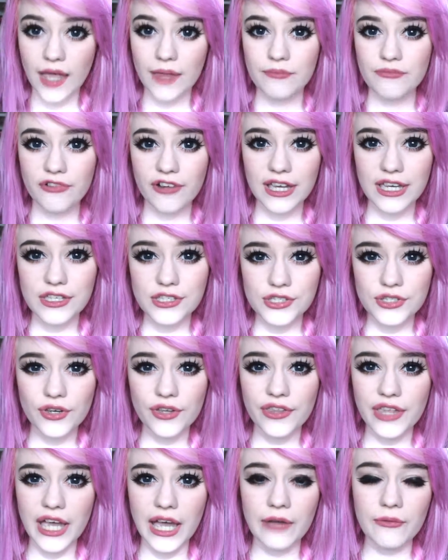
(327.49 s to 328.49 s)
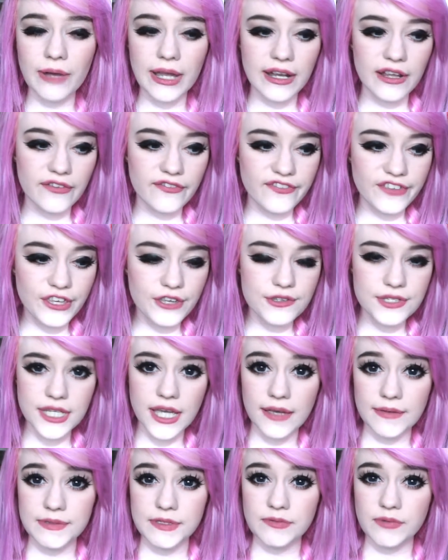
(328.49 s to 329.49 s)
I'm pretty sure that I went a few
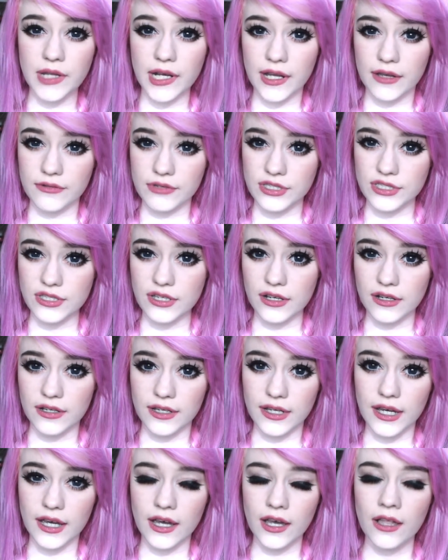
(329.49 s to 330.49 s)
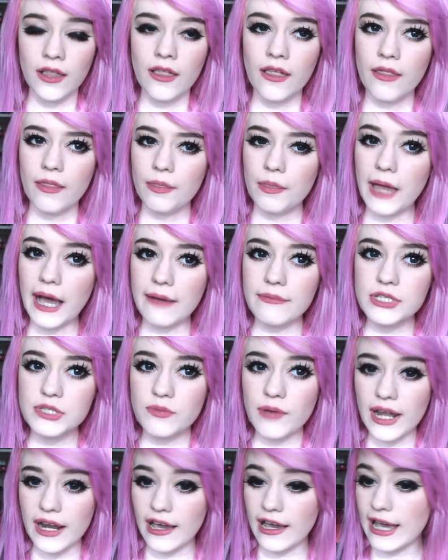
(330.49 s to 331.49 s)
times when I was younger. That
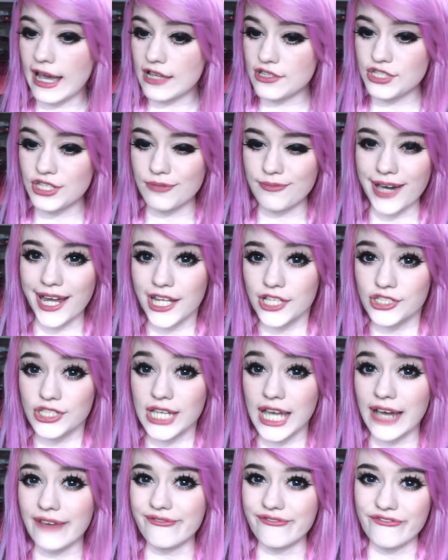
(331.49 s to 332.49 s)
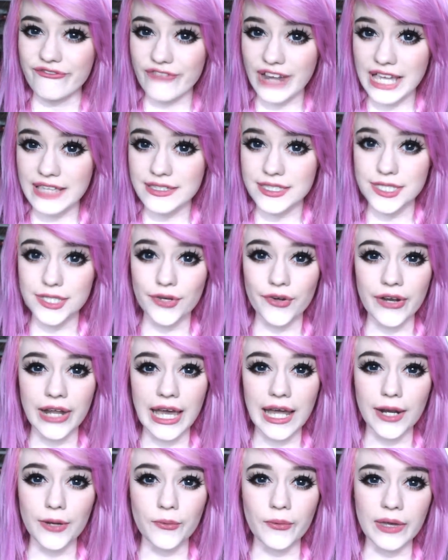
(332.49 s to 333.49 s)
was when I actually managed to have friends on
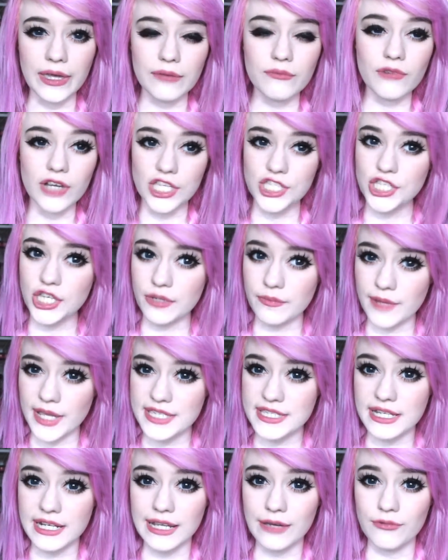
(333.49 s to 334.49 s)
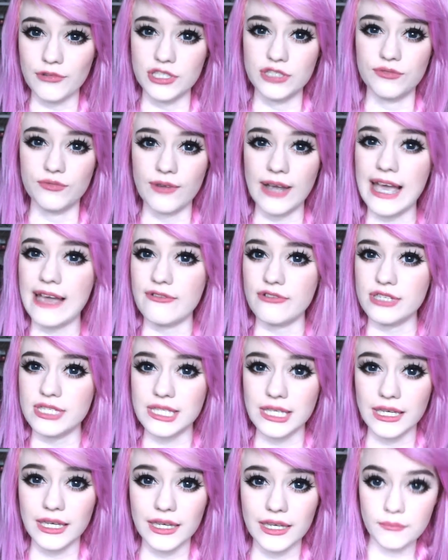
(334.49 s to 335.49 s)
Halloween, which admittedly was a
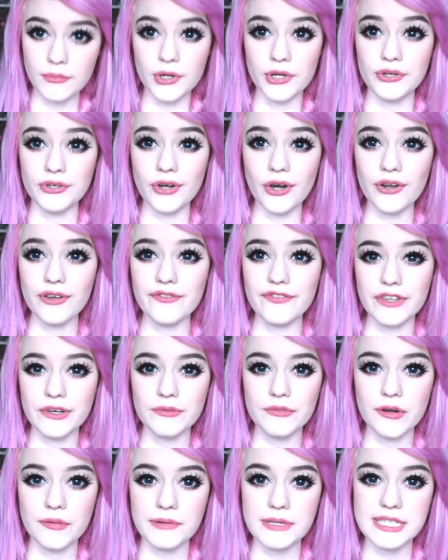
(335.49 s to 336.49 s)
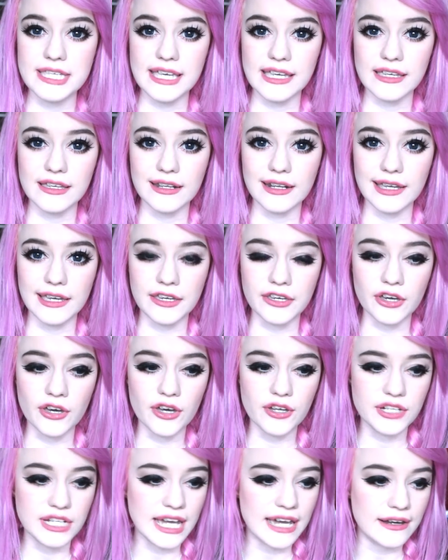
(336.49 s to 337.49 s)
rarity. But none of them were particularly
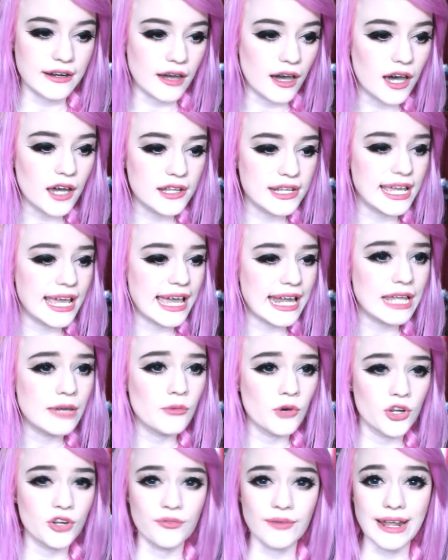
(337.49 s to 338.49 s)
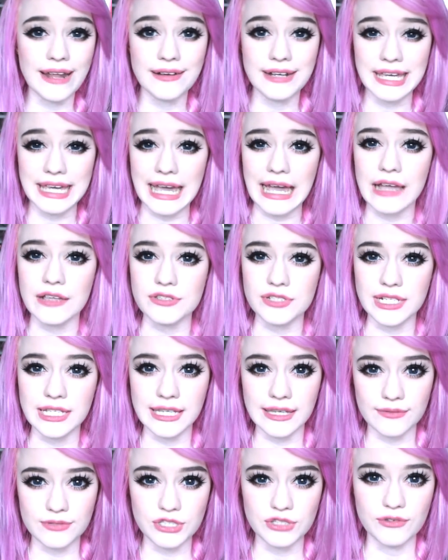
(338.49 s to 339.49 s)
good, and hardly anyone around here actually
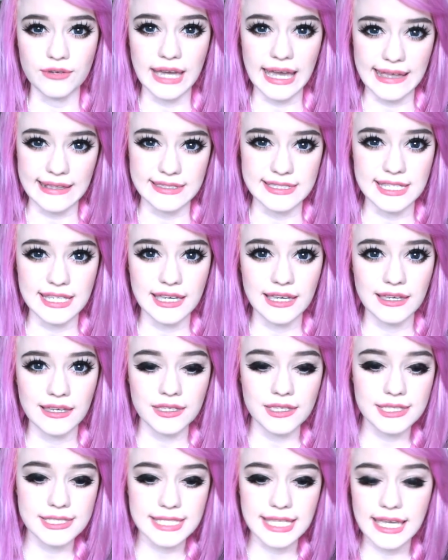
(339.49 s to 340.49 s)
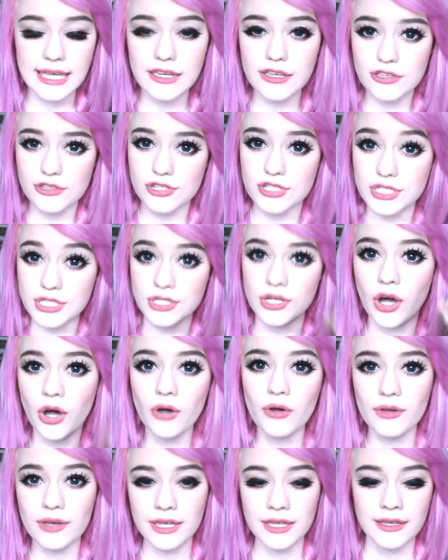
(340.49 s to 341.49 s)
gives you candy. You see, you just knock,